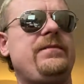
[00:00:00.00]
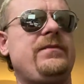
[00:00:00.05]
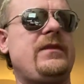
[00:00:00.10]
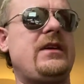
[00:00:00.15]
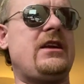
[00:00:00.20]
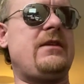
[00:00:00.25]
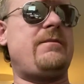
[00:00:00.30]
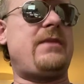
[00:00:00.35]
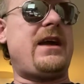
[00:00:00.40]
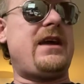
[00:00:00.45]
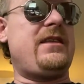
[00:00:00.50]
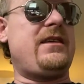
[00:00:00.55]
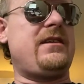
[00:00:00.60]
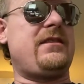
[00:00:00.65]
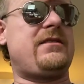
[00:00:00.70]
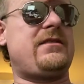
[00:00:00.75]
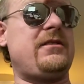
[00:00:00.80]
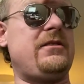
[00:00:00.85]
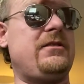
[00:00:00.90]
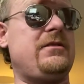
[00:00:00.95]
in a bathing
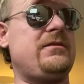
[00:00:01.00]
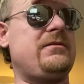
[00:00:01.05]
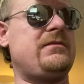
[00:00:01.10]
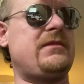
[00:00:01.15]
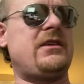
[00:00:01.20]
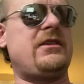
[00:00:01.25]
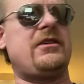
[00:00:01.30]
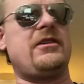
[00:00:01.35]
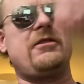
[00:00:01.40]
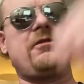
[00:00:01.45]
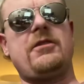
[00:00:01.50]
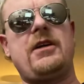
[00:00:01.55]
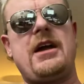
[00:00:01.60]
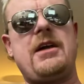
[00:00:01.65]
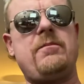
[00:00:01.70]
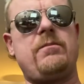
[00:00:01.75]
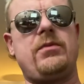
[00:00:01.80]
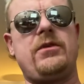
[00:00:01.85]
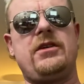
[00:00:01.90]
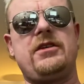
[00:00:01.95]
suit, and her gray
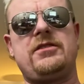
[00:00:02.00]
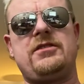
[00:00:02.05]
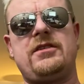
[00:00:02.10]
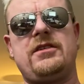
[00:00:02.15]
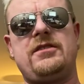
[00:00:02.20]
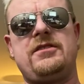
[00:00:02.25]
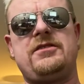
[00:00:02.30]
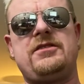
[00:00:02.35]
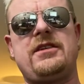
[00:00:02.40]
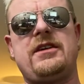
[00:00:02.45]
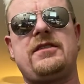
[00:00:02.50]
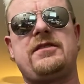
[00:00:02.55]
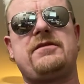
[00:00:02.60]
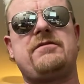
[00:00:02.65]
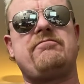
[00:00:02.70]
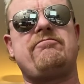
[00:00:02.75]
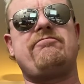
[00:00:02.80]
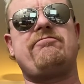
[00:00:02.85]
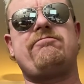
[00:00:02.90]
bush is just